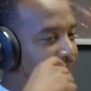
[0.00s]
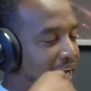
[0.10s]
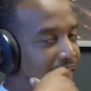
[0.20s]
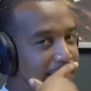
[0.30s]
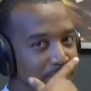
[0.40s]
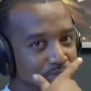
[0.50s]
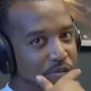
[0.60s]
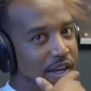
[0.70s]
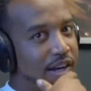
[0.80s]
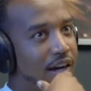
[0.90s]
back
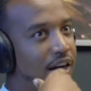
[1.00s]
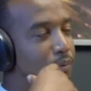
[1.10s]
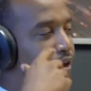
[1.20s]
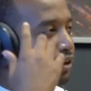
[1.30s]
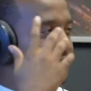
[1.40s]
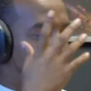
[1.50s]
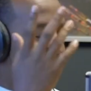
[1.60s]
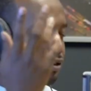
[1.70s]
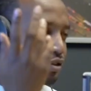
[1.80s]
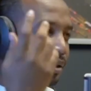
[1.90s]
and uh, we go get some
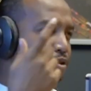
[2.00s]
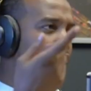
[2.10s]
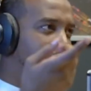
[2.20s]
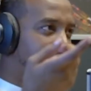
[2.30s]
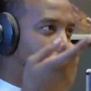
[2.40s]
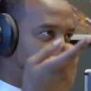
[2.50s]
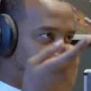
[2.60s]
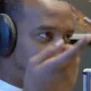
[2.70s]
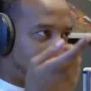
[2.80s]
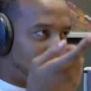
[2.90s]
food. I'm talking to the
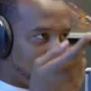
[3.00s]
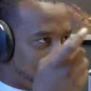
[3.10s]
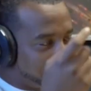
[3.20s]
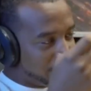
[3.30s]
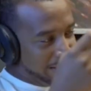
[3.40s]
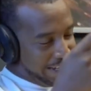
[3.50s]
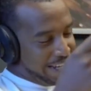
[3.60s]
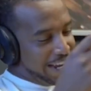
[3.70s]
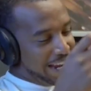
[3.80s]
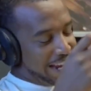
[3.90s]
Uber driver. Yeah.
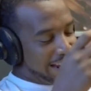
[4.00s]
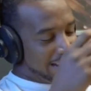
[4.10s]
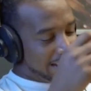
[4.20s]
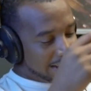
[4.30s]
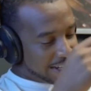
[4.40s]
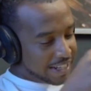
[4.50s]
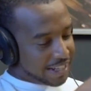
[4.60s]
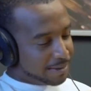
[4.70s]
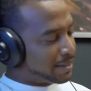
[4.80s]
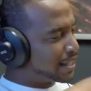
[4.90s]
And uh,
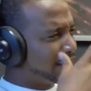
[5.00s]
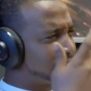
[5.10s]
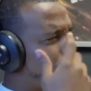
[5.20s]
I'm like, yeah. So